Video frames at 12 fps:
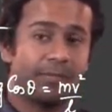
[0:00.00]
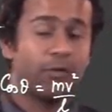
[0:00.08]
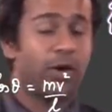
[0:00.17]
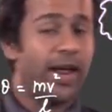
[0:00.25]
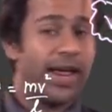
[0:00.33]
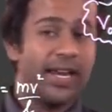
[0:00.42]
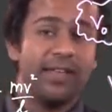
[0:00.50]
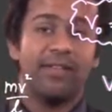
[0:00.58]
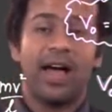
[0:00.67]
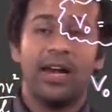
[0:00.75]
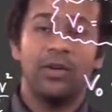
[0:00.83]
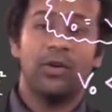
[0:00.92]
For any
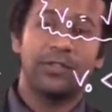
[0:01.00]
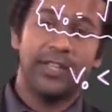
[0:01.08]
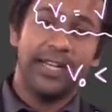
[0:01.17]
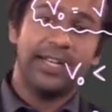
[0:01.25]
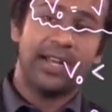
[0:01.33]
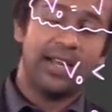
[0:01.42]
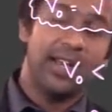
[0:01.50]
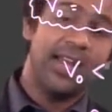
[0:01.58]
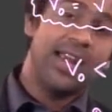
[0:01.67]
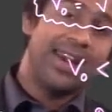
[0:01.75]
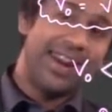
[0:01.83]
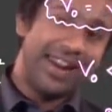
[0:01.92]
value of theta
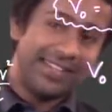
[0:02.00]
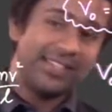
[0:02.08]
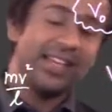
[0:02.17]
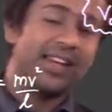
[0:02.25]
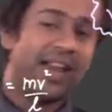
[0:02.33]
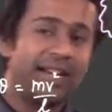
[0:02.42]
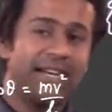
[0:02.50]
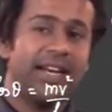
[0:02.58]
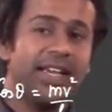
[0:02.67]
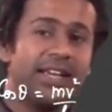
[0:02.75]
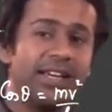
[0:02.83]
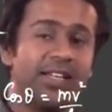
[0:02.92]
less than 90
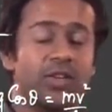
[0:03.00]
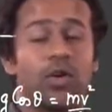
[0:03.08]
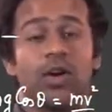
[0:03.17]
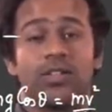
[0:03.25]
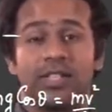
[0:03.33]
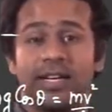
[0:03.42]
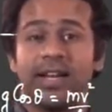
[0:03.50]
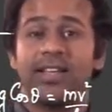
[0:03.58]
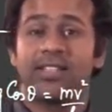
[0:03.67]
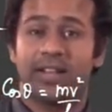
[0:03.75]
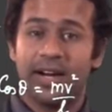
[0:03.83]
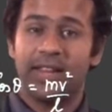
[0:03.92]
degrees, cos theta
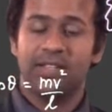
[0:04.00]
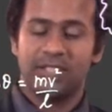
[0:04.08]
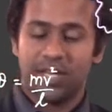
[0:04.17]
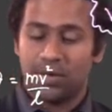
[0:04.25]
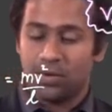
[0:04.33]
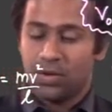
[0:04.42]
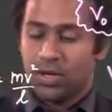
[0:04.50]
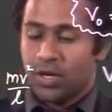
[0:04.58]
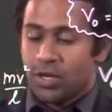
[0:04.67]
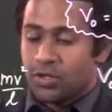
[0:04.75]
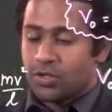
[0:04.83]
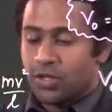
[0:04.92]
is greater than 0.
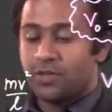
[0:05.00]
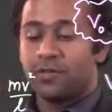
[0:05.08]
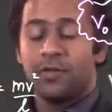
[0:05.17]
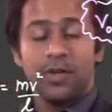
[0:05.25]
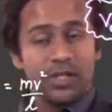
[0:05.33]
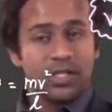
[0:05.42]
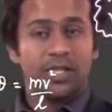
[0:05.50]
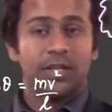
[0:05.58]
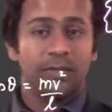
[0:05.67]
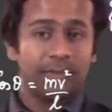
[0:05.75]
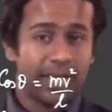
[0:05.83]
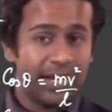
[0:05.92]
So this first
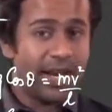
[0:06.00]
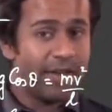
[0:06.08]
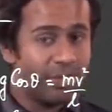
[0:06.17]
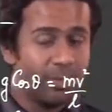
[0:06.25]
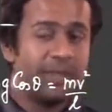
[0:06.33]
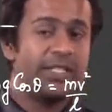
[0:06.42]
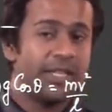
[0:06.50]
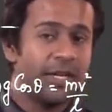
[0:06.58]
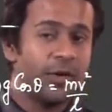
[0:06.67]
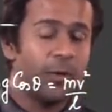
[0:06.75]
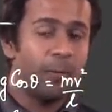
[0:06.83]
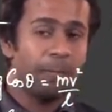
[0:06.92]
term can never be
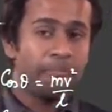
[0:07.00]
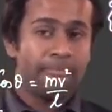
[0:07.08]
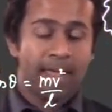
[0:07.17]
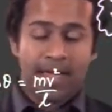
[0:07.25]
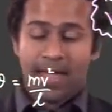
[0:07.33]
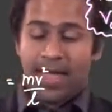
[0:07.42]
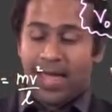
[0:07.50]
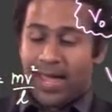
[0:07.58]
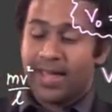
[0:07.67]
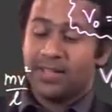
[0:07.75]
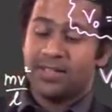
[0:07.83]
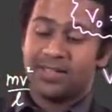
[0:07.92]
0.
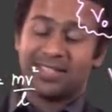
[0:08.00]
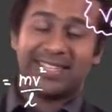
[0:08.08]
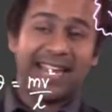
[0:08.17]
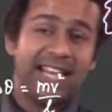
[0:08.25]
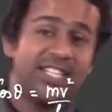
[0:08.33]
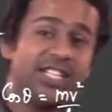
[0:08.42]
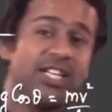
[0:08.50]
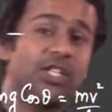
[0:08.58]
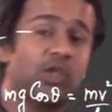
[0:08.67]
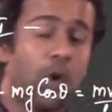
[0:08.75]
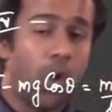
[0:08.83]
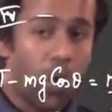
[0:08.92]
Hence, tension
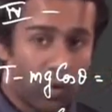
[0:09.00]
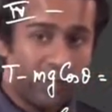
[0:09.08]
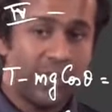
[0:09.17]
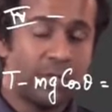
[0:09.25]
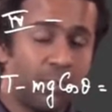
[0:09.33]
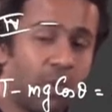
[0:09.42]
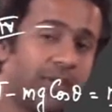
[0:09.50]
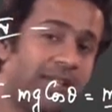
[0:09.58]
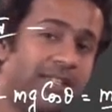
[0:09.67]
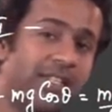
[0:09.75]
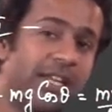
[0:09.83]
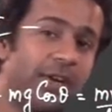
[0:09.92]
is always more
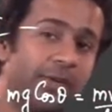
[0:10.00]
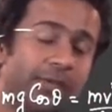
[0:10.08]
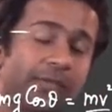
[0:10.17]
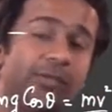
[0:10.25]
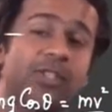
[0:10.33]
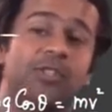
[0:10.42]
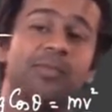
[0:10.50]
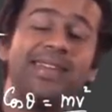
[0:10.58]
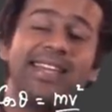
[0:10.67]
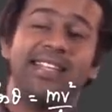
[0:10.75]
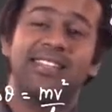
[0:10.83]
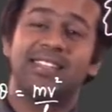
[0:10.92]
than 0, which
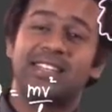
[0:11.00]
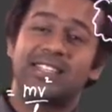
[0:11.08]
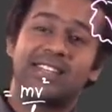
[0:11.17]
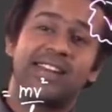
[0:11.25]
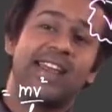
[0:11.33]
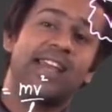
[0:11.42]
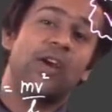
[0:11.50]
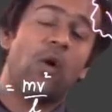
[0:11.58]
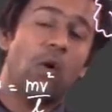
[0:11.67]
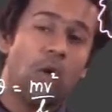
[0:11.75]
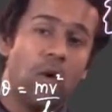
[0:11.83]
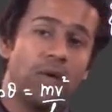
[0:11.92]
means the string
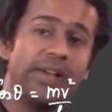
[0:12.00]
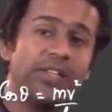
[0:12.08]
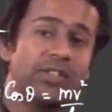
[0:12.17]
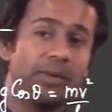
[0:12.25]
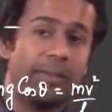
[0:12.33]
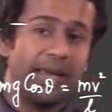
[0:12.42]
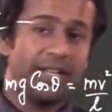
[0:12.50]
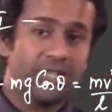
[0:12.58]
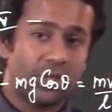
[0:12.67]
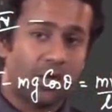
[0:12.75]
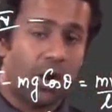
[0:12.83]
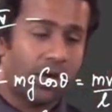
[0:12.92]
always
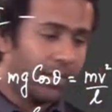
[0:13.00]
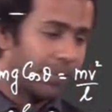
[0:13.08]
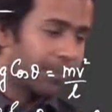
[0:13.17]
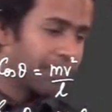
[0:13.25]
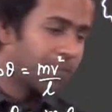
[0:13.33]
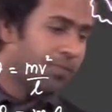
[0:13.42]
remains taut.